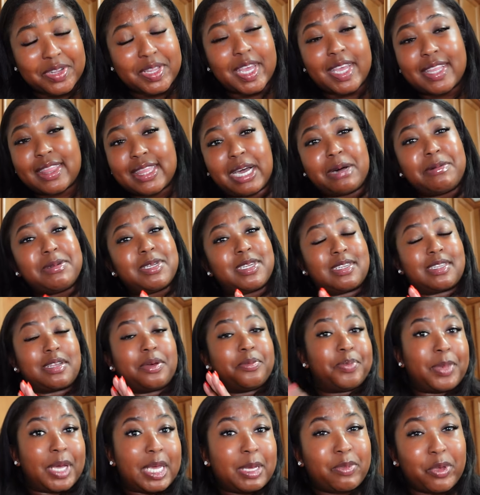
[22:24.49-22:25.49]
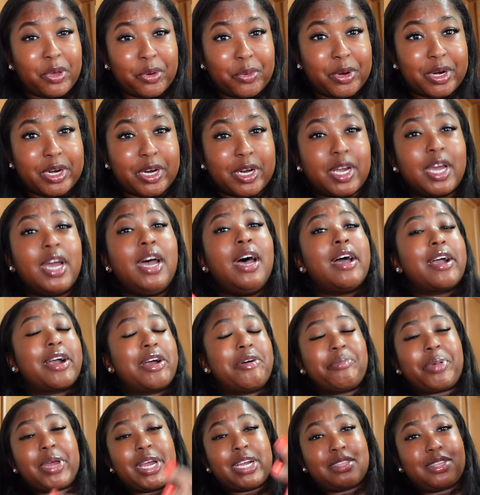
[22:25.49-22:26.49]
Like, that was just a baby order
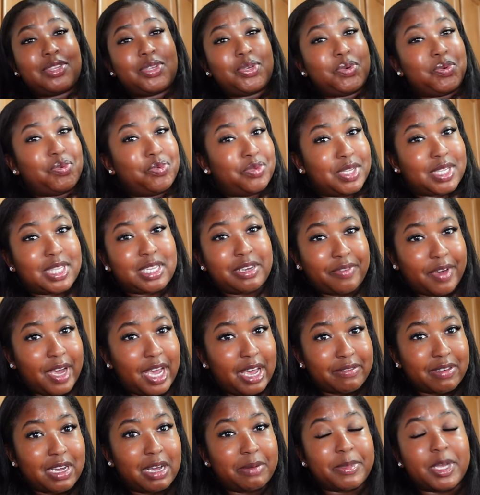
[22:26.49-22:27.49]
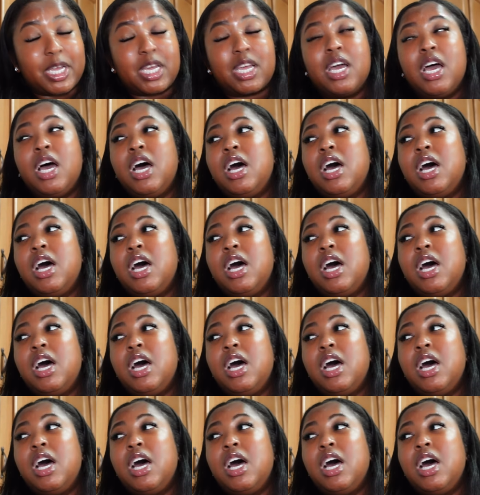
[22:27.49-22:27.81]
compared to the stuff I have coming.